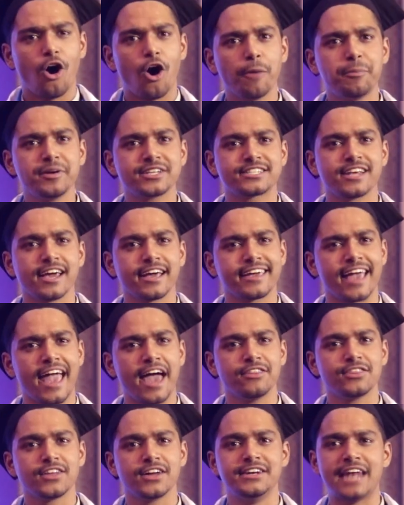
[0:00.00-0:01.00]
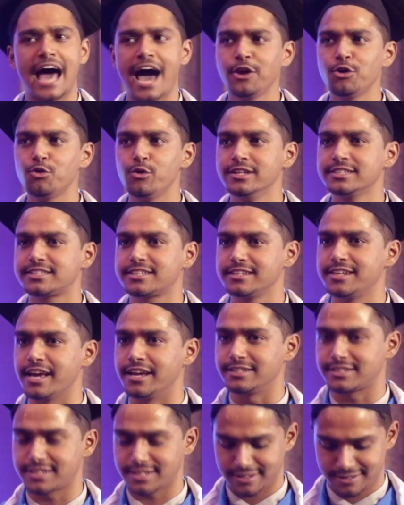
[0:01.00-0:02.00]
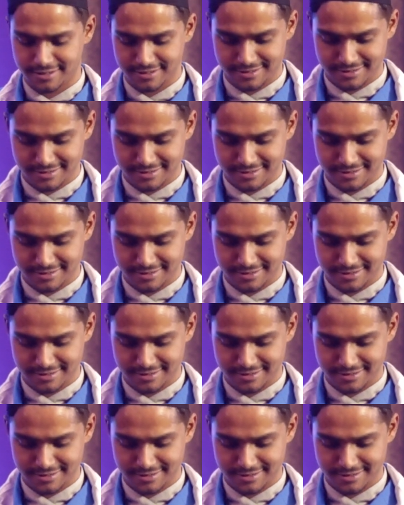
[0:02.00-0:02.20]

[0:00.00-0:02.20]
Abhishek and the Nanu incident,